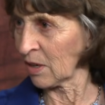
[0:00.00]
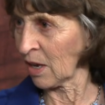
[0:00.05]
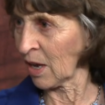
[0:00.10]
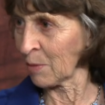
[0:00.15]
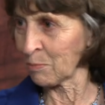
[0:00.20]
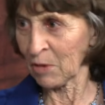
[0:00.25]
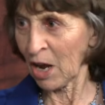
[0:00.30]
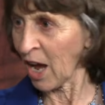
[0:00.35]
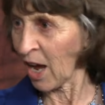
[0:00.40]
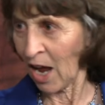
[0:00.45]

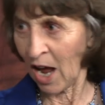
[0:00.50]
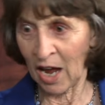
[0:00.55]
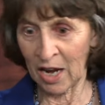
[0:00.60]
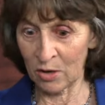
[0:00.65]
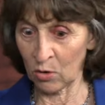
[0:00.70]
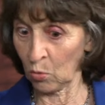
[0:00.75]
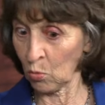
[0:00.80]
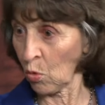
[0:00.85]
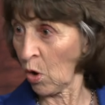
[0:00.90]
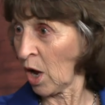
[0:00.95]
I'm not, I
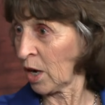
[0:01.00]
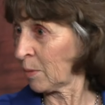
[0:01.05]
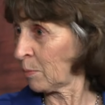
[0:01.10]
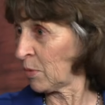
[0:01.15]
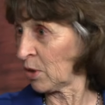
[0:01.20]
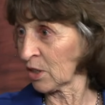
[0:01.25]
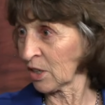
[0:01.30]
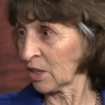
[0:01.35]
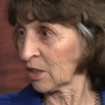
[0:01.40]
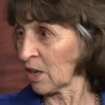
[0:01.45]
don't want a
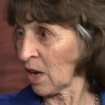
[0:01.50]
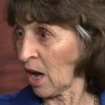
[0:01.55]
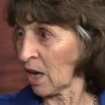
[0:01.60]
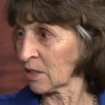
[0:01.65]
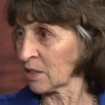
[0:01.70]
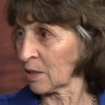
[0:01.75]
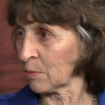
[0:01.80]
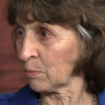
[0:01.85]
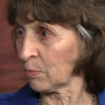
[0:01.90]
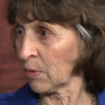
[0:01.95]
book of
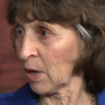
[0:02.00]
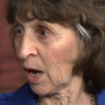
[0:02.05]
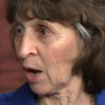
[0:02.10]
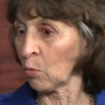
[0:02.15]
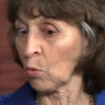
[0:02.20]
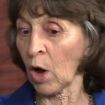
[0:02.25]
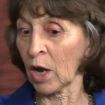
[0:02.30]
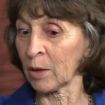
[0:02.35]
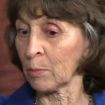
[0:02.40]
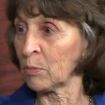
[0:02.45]
gossip. You want I
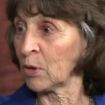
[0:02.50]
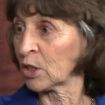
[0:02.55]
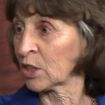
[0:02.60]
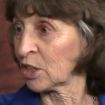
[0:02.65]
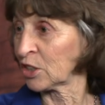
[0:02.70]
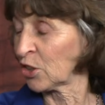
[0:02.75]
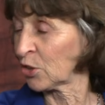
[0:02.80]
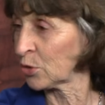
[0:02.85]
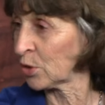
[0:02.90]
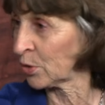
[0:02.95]
want a book
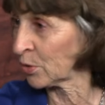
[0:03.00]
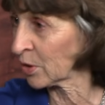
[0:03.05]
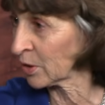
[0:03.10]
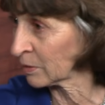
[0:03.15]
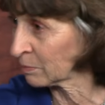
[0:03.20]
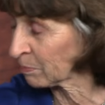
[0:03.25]
of truth. And